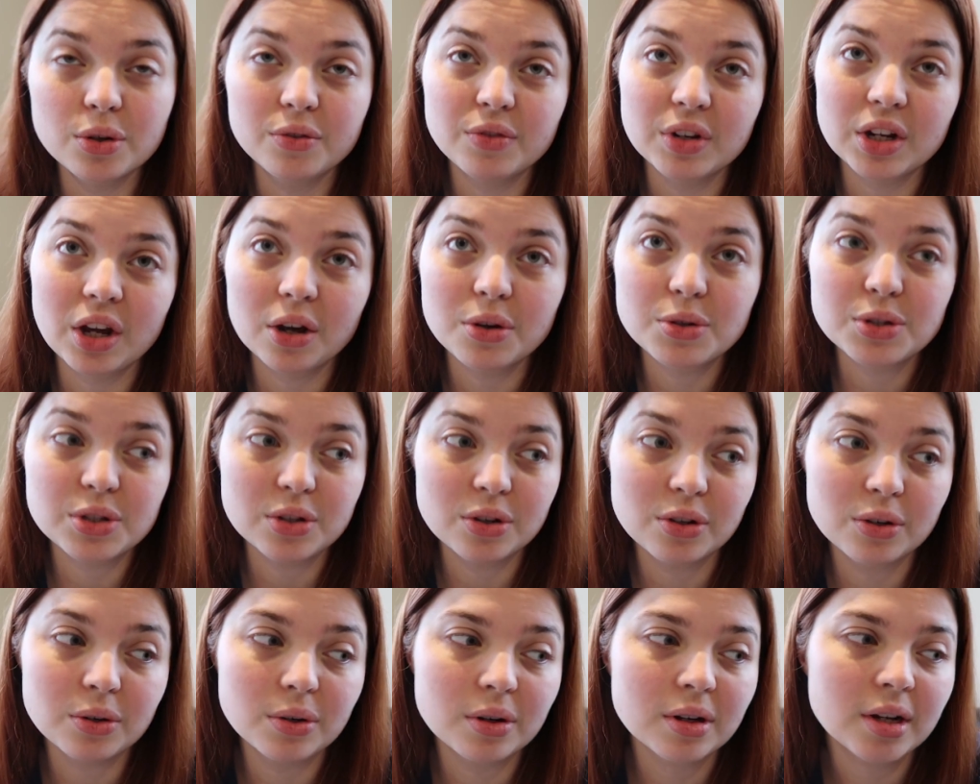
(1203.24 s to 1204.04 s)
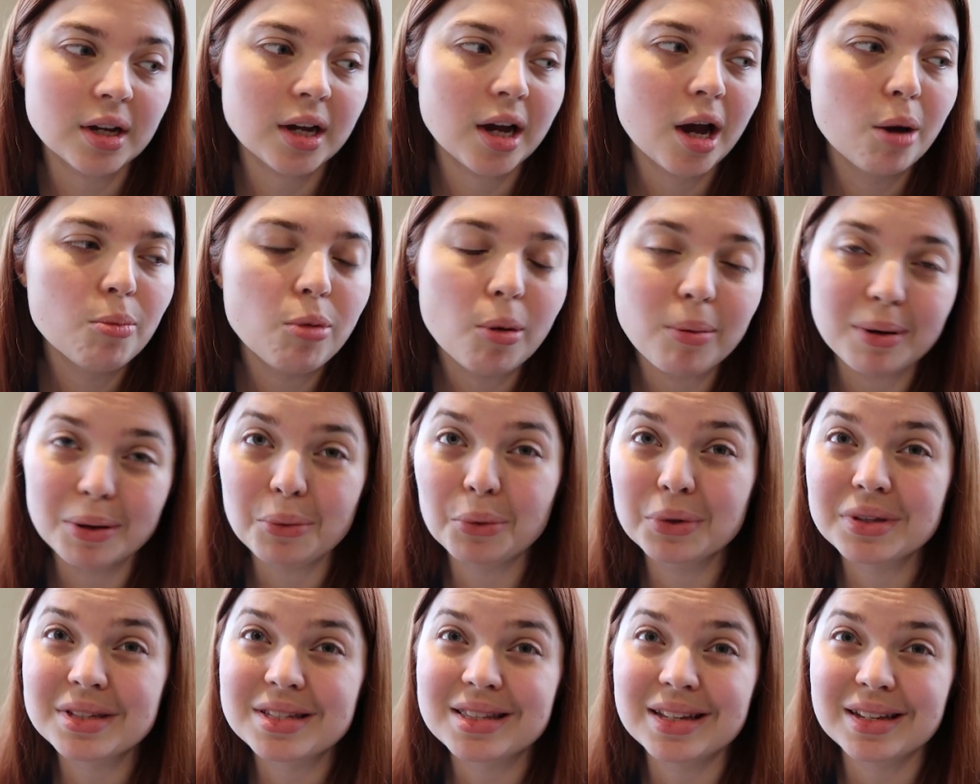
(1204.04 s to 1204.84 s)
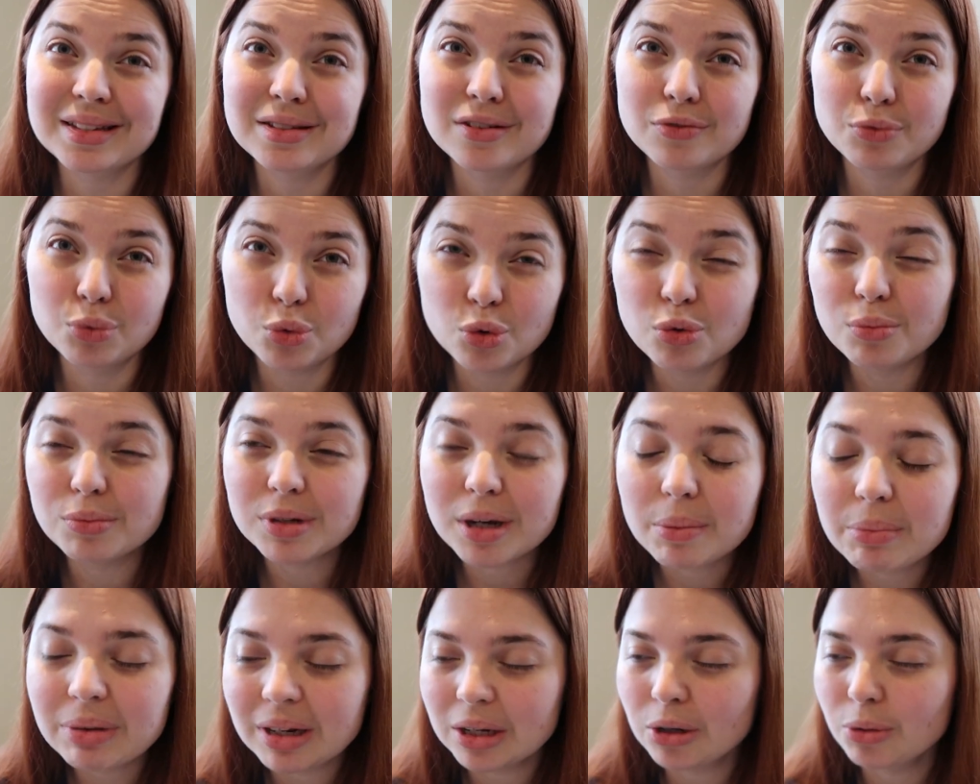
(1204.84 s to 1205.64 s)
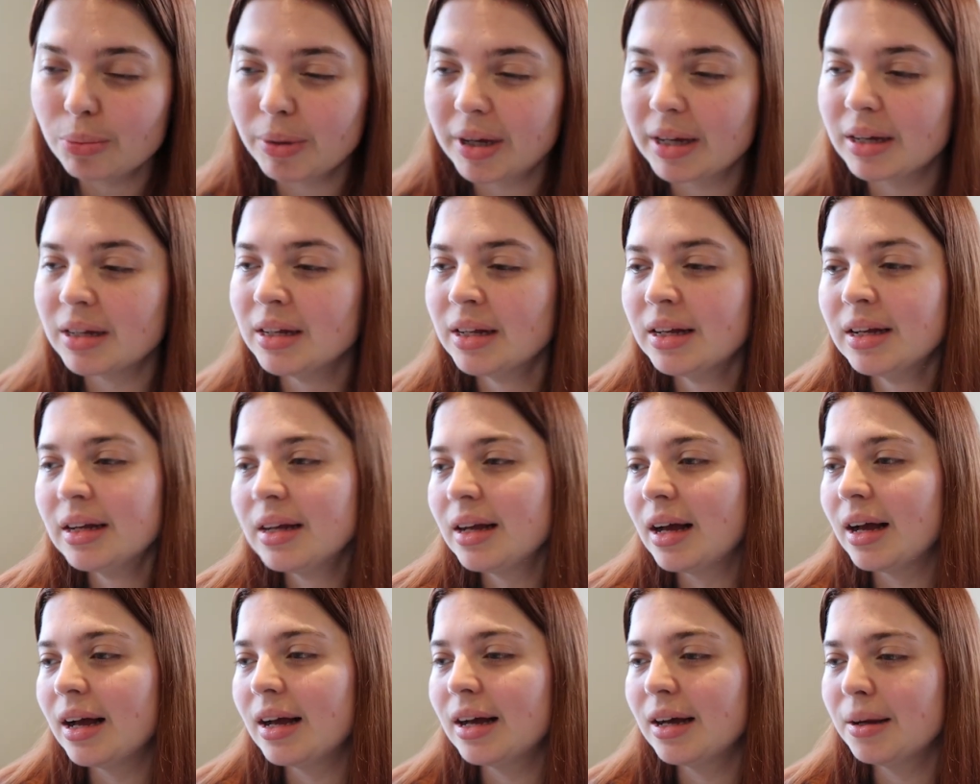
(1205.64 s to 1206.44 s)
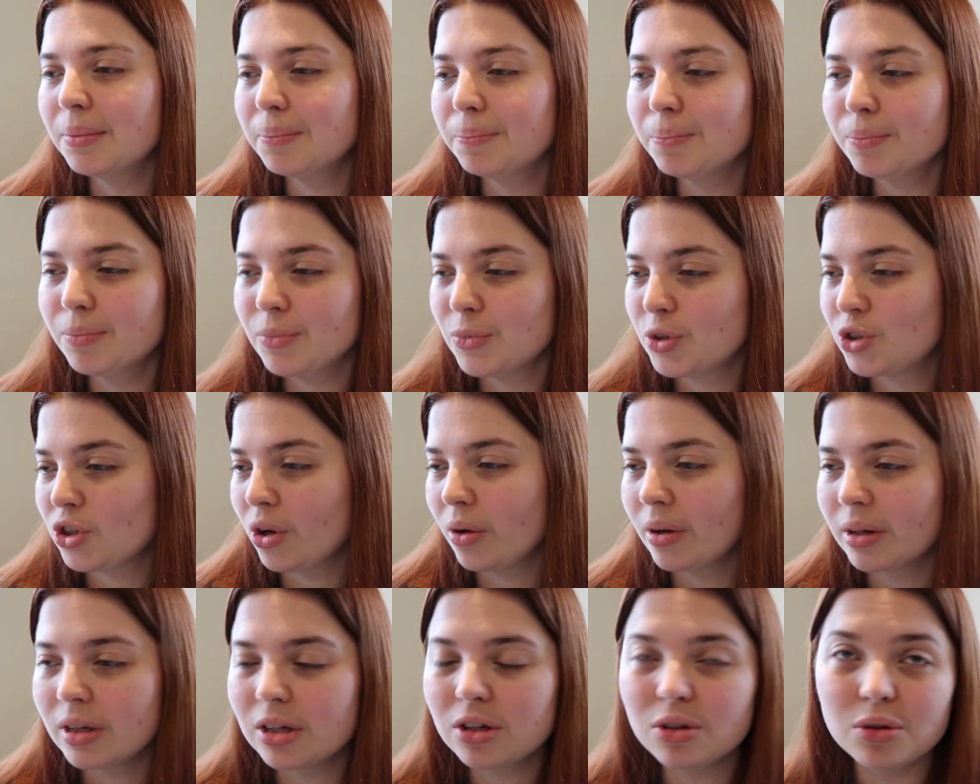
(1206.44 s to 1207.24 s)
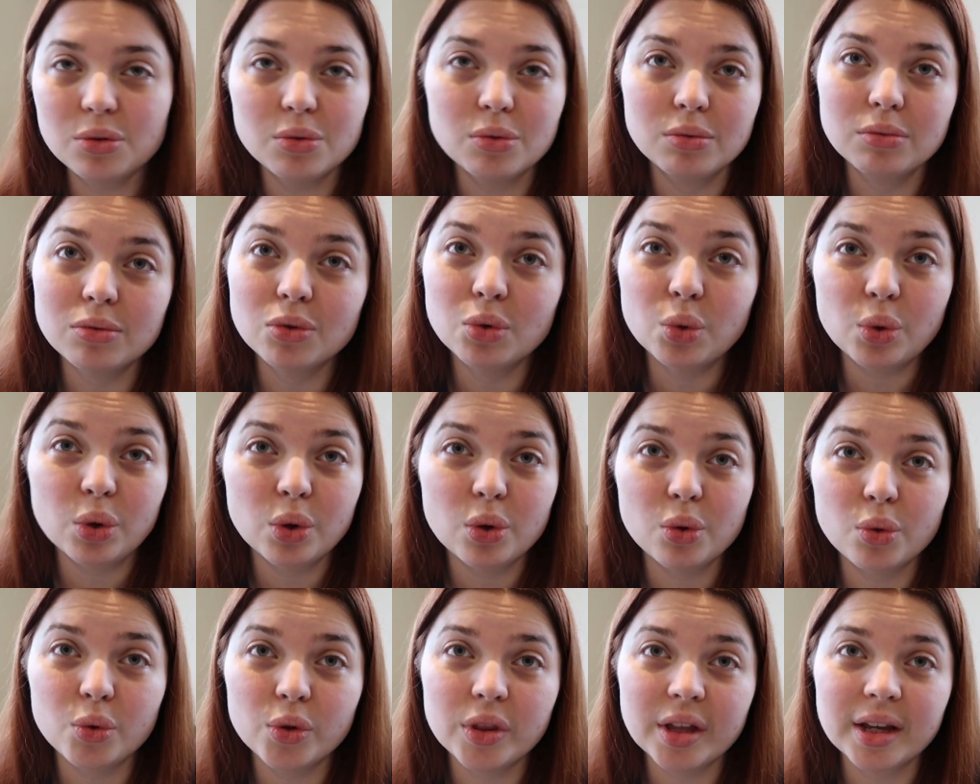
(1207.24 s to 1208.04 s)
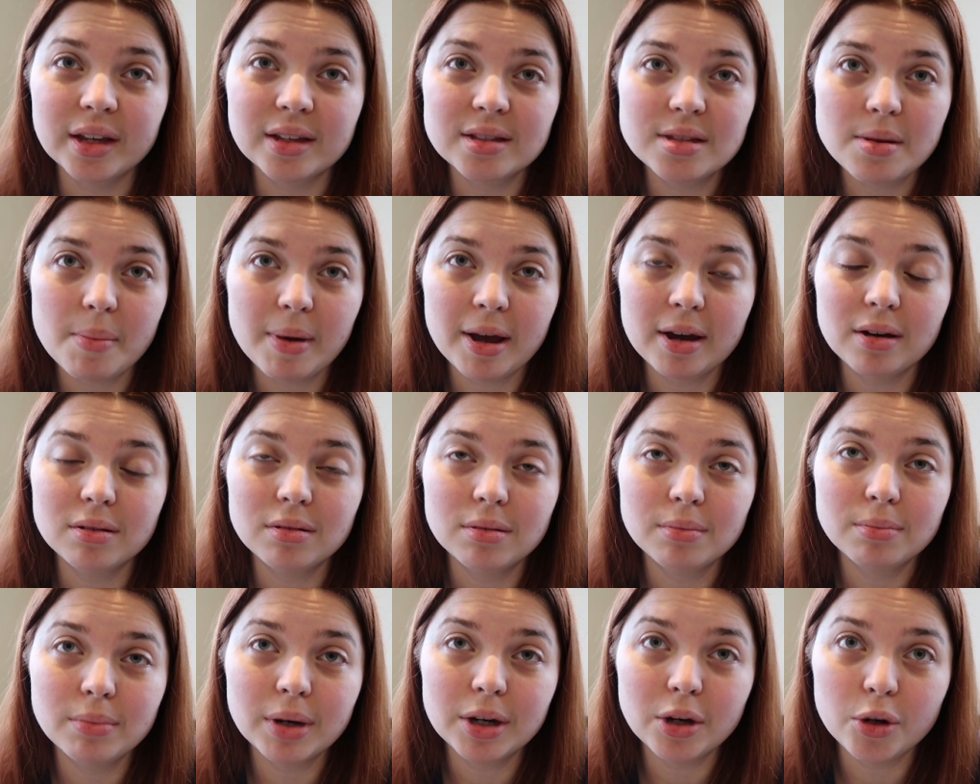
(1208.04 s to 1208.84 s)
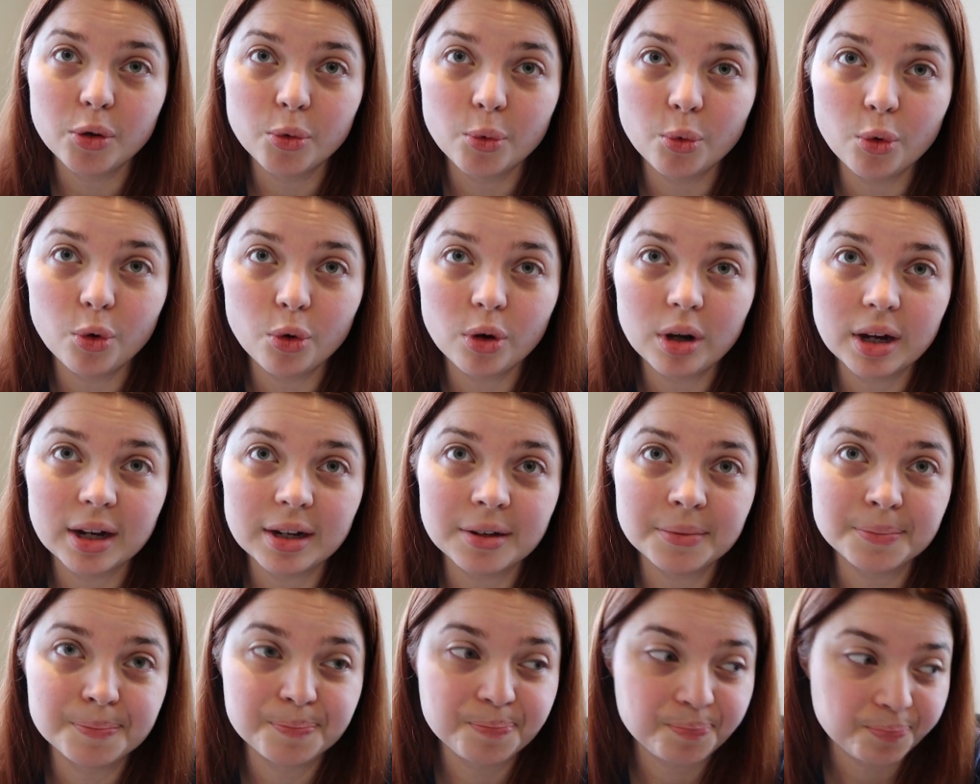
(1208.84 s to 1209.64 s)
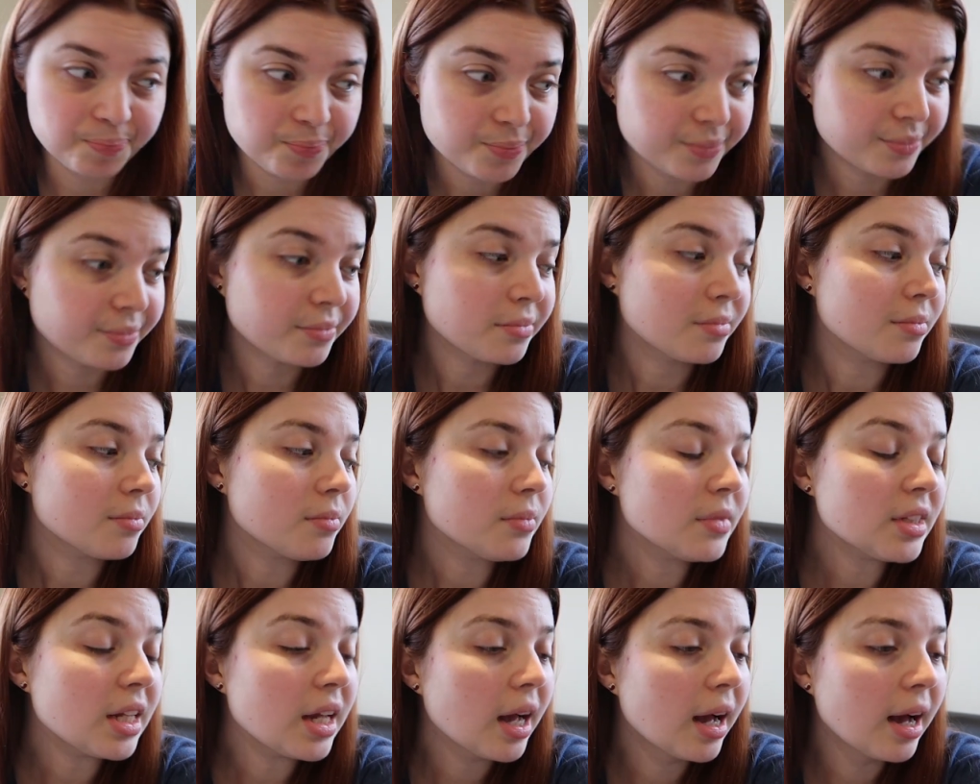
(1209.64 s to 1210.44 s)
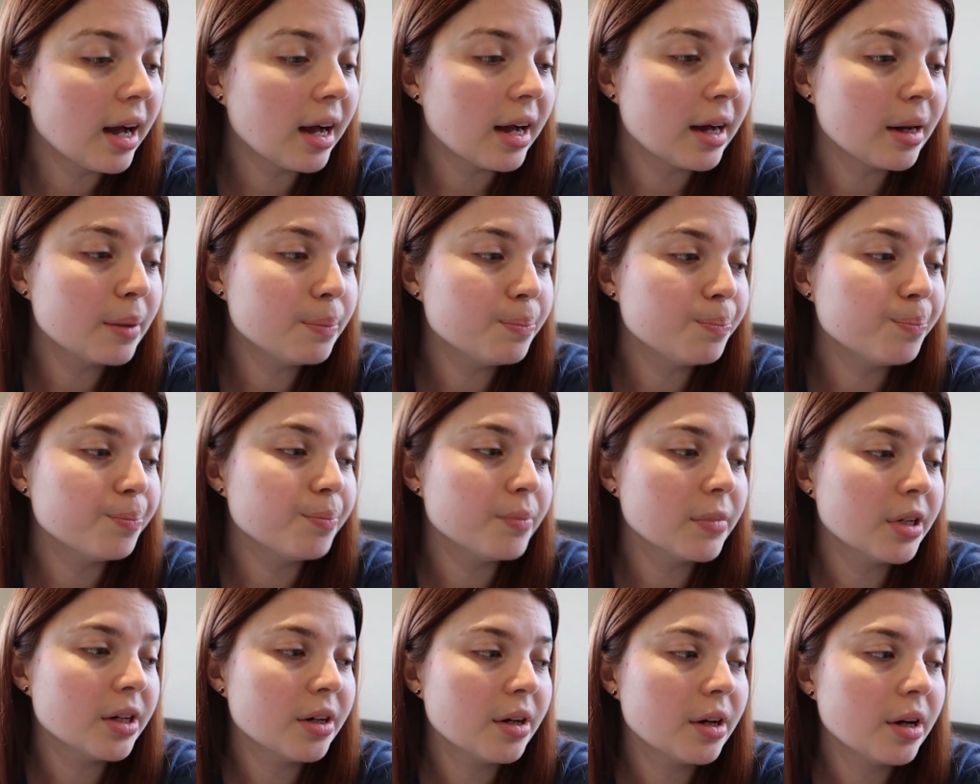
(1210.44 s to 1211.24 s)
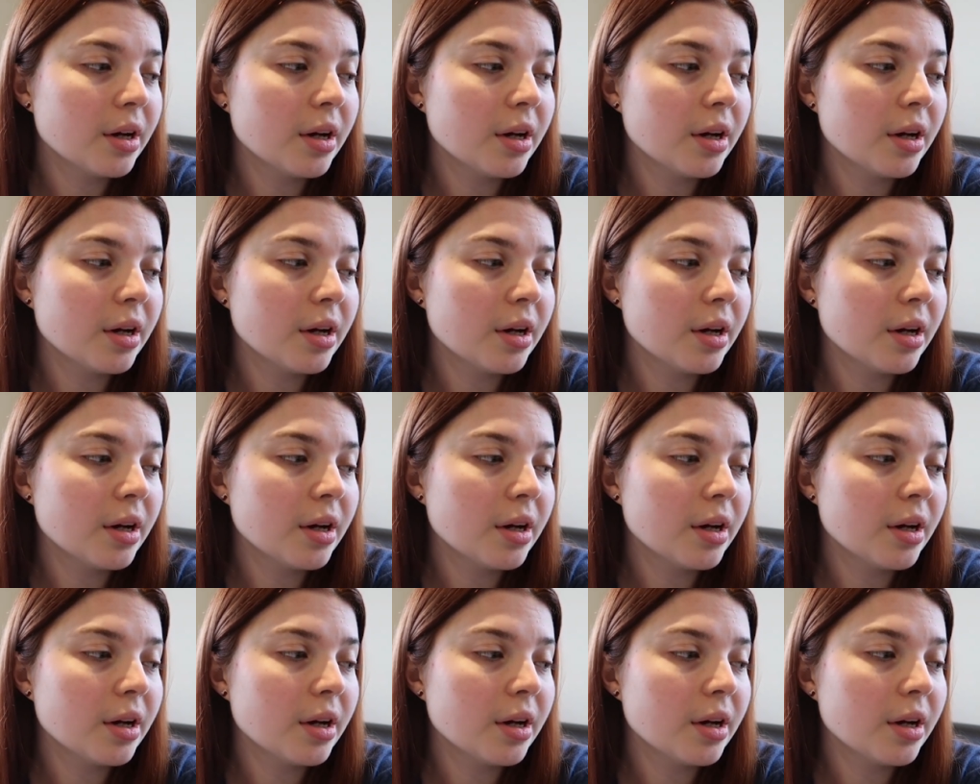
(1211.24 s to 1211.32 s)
do a video soon, probably once things have warmed up a little bit, showing you all the cool things about my new walker. Yeah,